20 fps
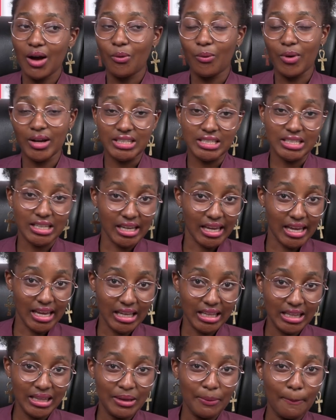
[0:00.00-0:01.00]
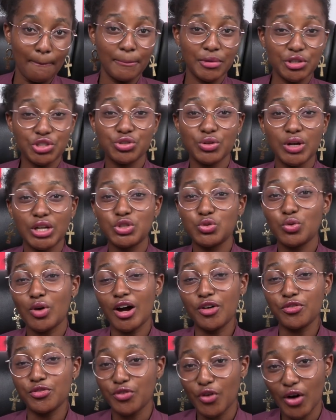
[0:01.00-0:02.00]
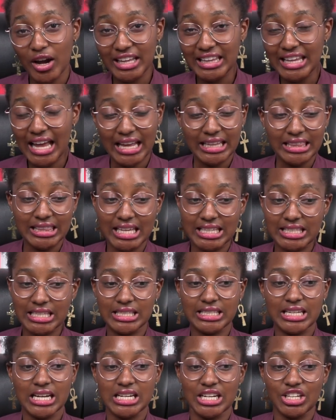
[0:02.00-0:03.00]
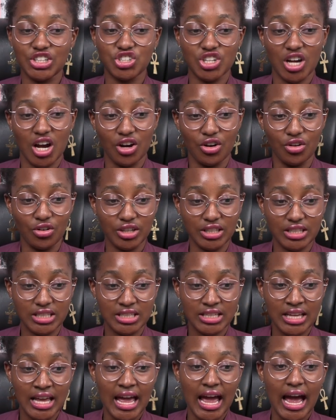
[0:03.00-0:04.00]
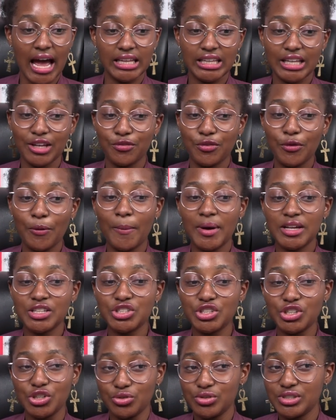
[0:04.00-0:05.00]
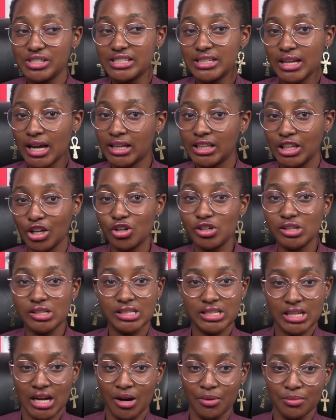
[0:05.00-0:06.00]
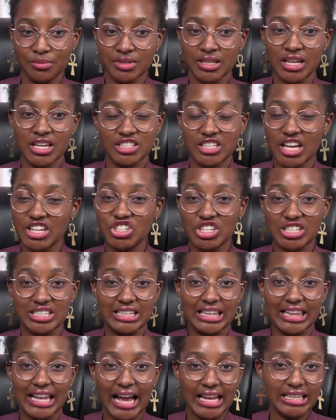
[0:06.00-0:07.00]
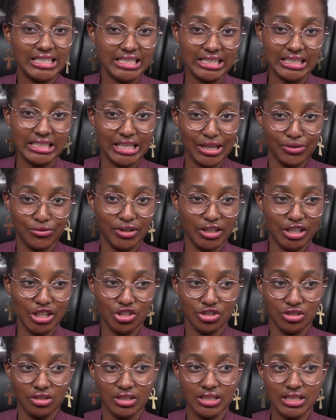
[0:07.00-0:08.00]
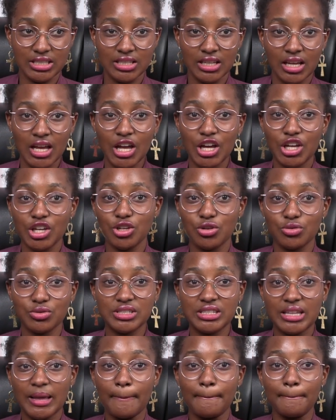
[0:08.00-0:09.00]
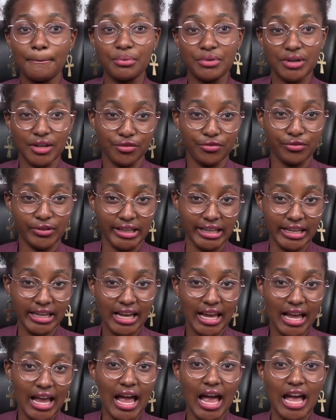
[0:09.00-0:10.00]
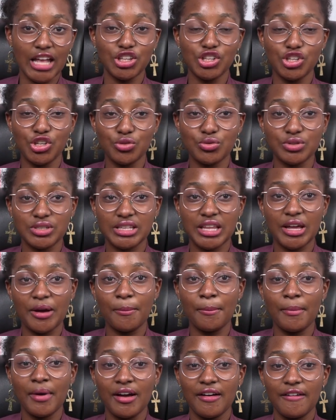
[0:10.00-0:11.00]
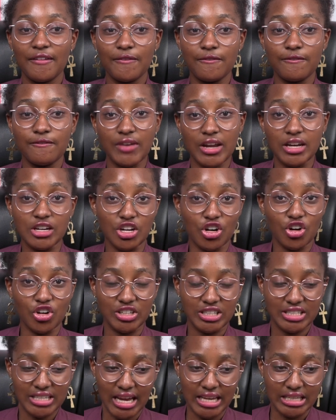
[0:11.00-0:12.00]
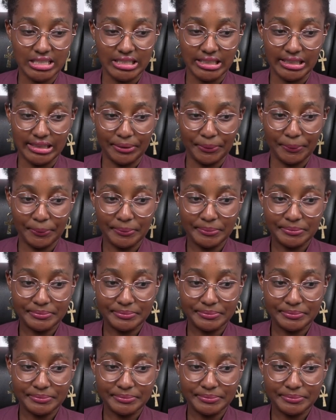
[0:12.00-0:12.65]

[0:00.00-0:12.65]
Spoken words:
Once again, be sure to avoid unnecessary jargons, and if you must use technical terms such as Latin definitions, use them briefly and use them very concisely.